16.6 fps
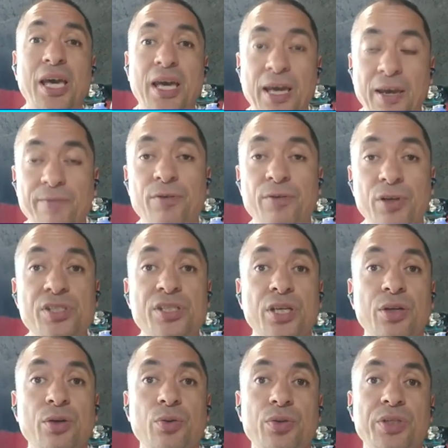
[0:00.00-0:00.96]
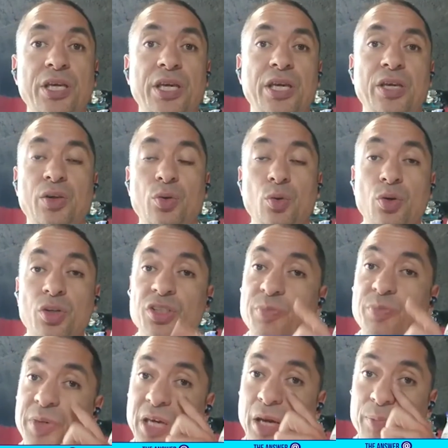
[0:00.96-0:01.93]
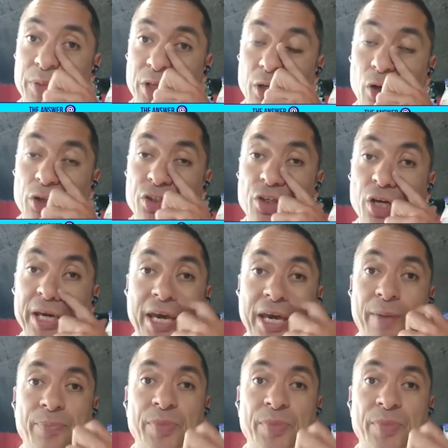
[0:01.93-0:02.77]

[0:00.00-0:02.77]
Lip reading: every single year in order to become the coach I am.